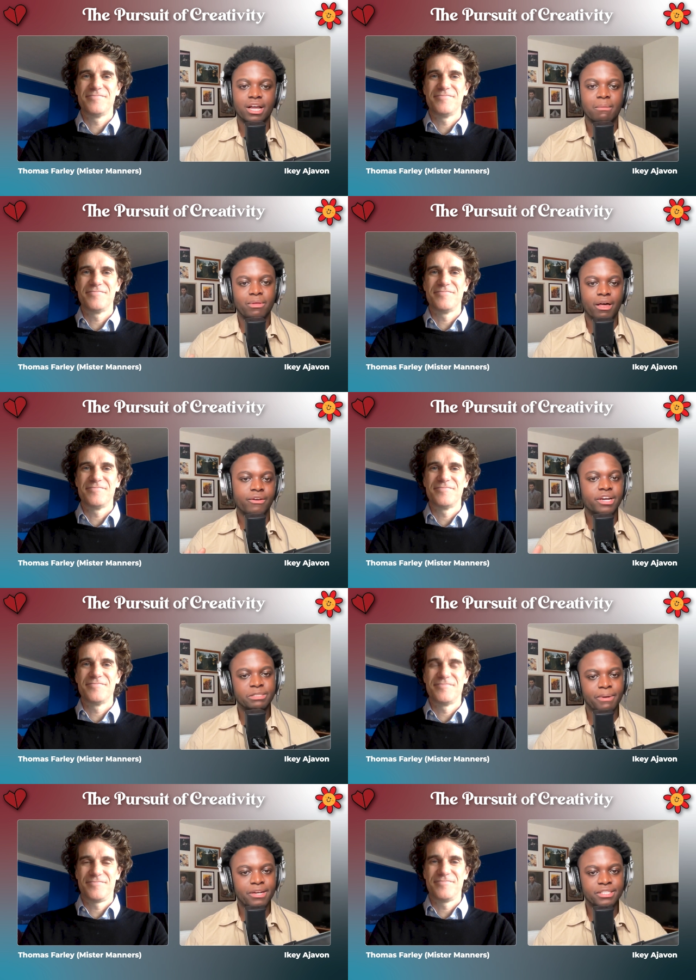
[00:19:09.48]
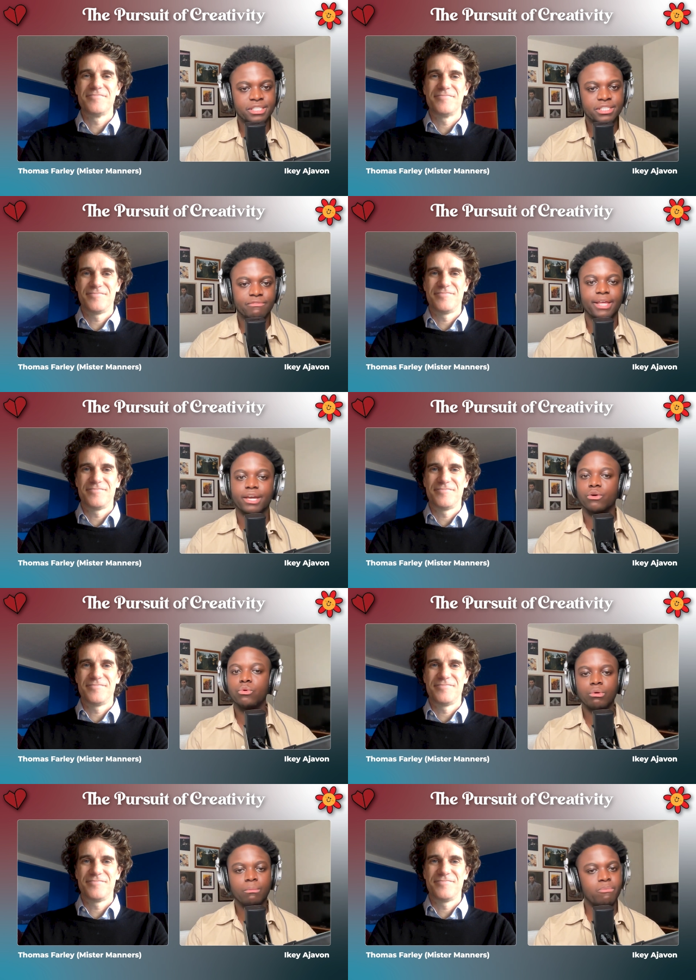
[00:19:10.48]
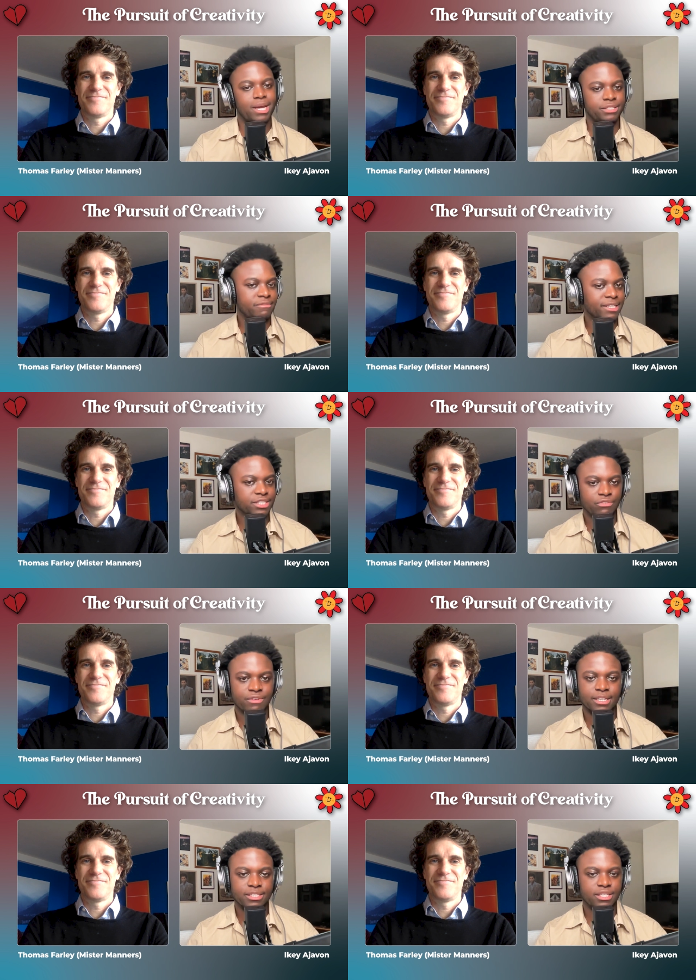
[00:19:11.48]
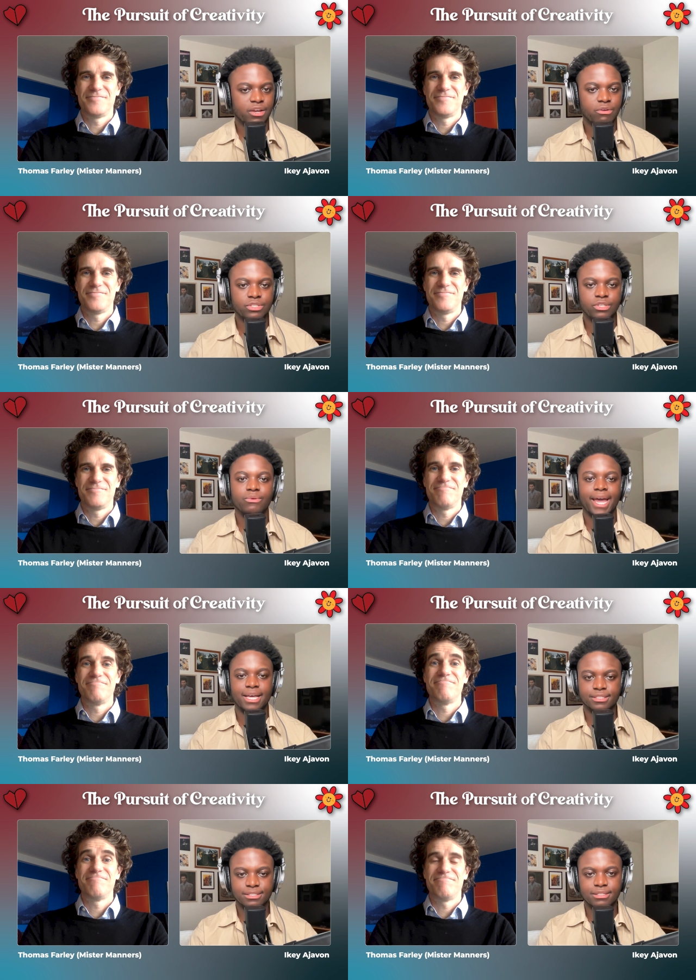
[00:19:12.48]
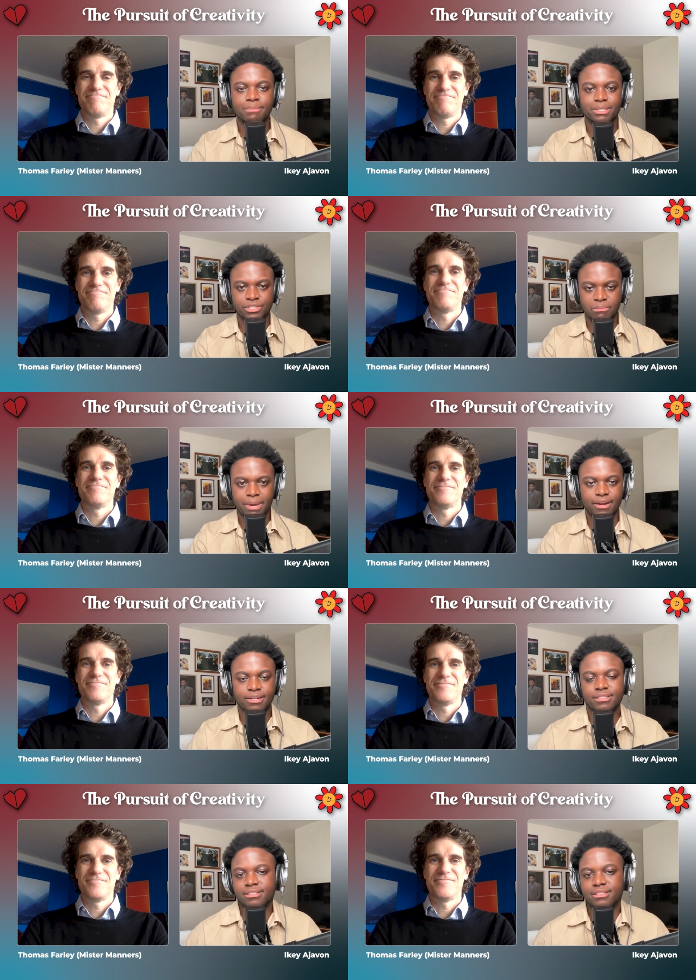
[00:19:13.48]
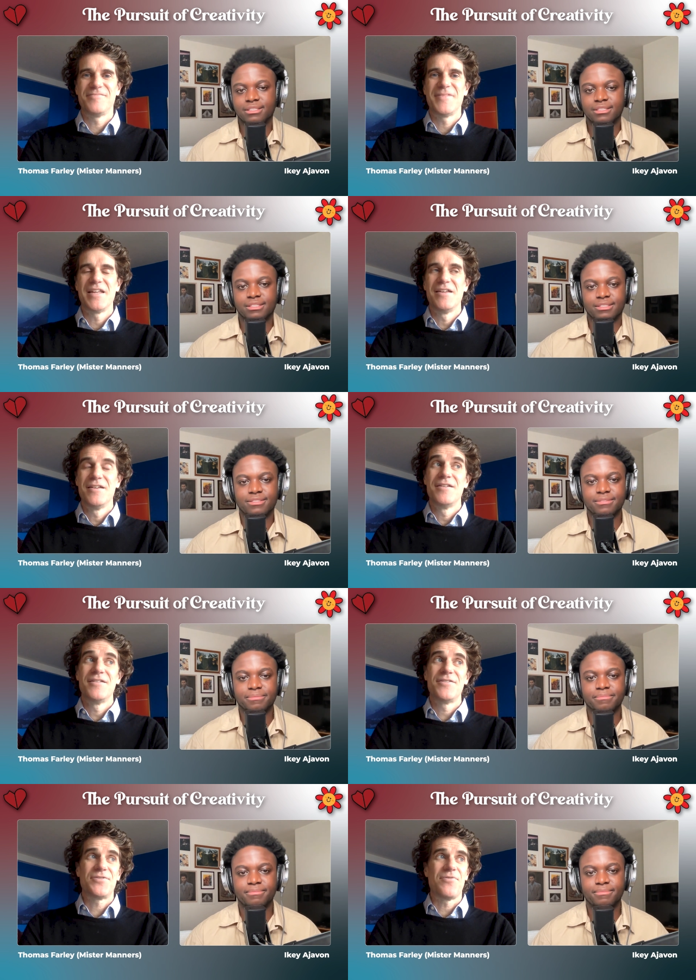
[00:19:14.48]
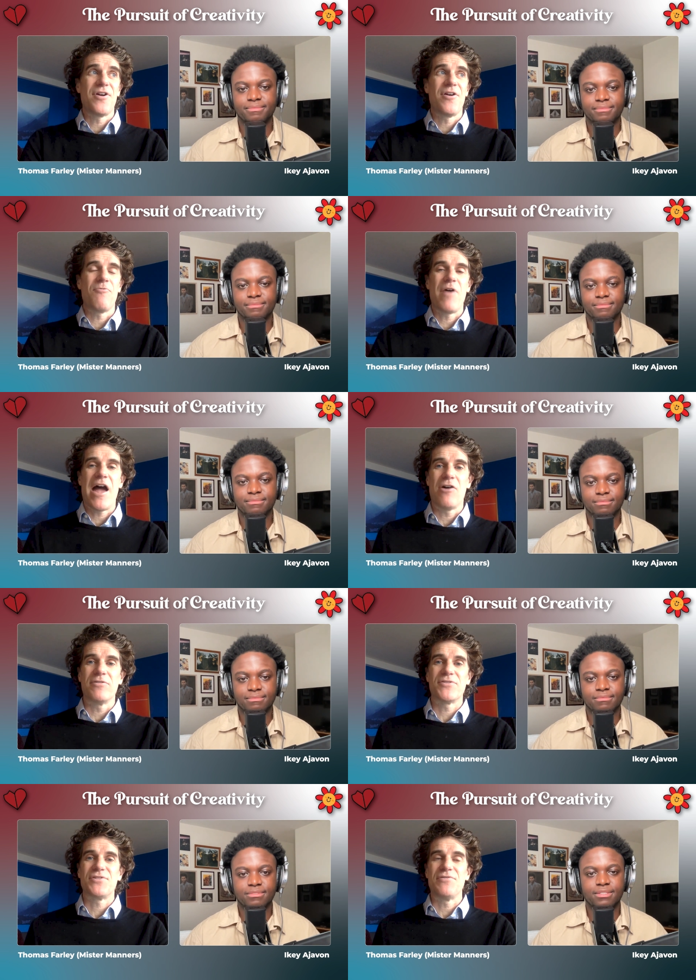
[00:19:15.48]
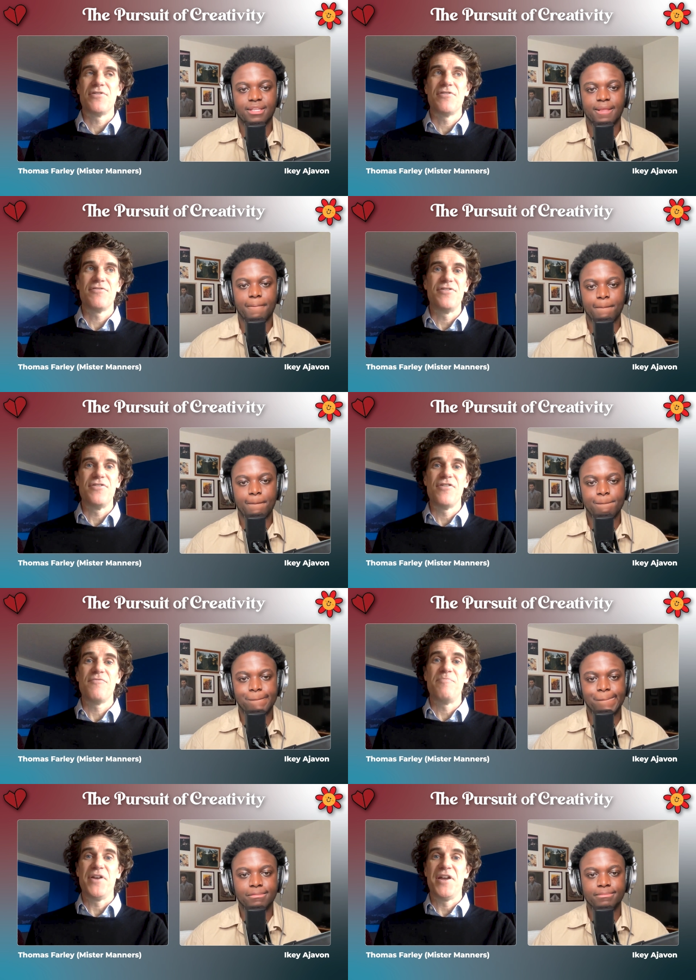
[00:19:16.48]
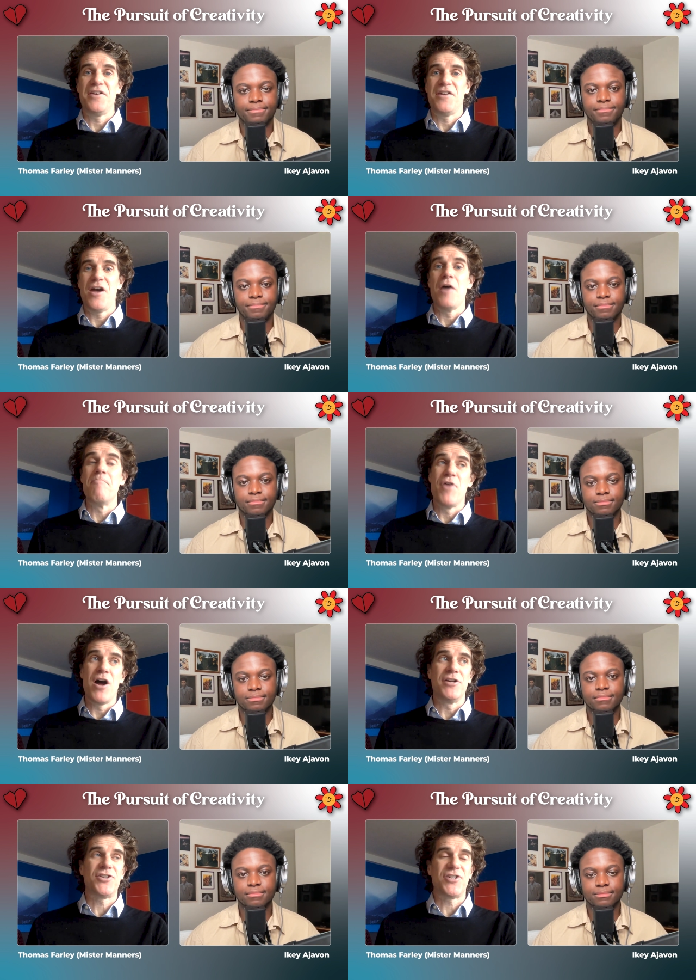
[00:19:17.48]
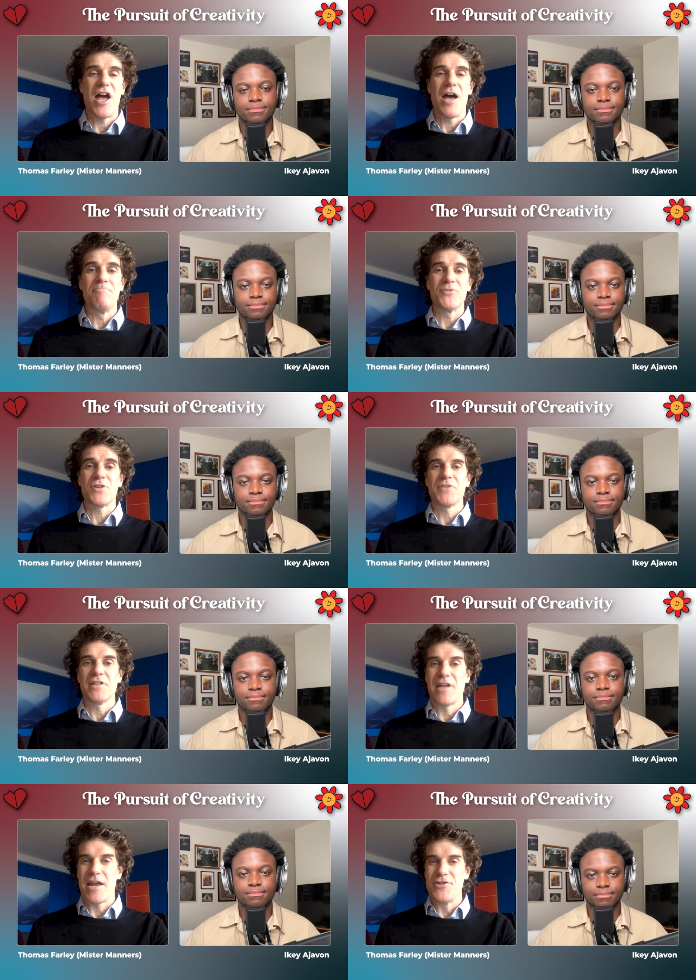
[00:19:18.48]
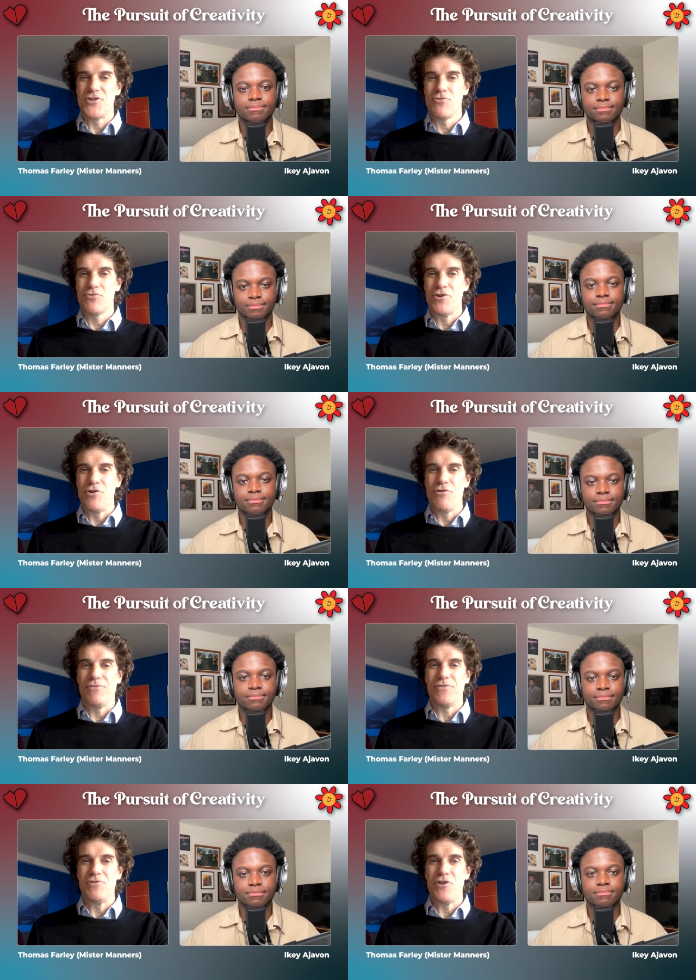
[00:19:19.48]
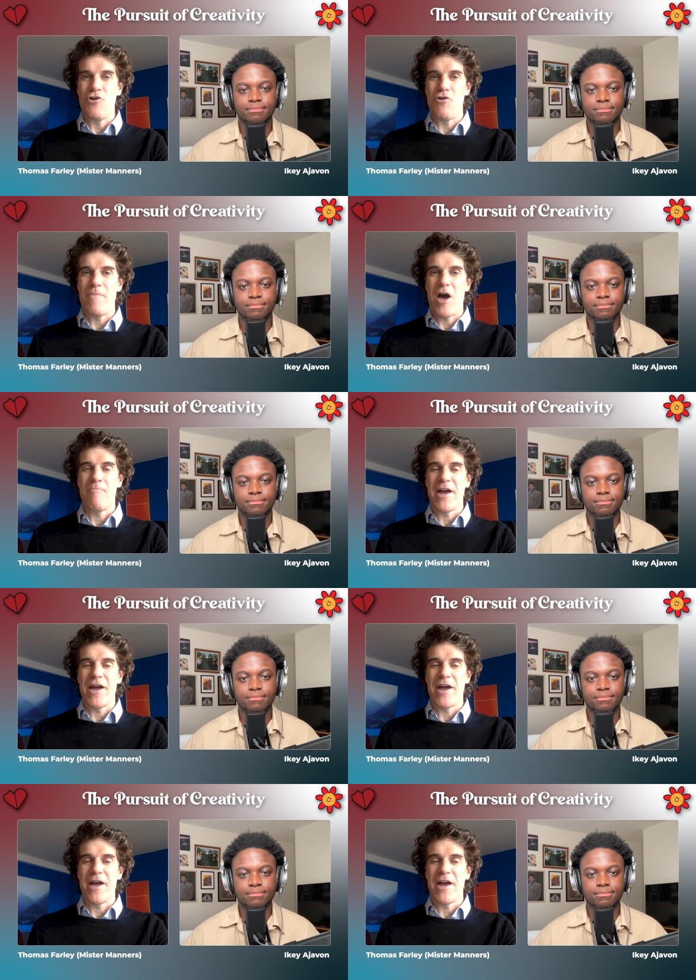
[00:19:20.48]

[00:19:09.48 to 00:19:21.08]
Speaker 1: a couple other experiences of like cool press events you've got to go to as Mr. Manners.
Speaker 2: Sure. Wow. So there, there have been a bunch. Um, something that I don't know if you know about